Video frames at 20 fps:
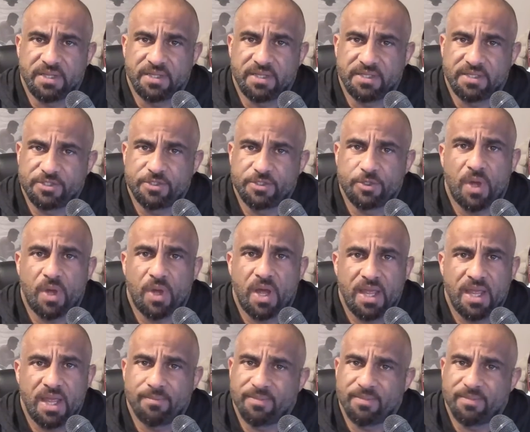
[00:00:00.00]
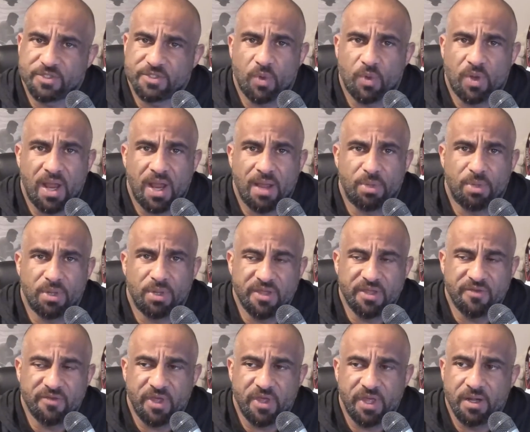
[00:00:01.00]
this is who I am. This is what I
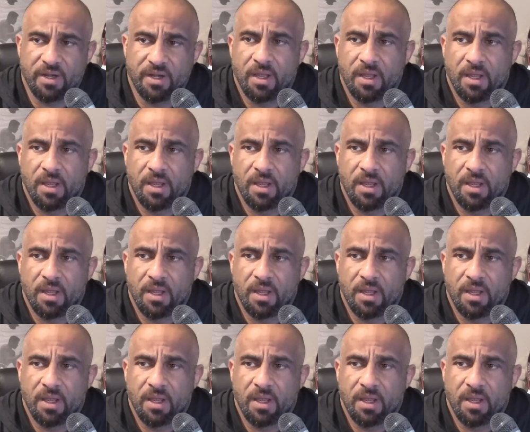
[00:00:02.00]
believe in.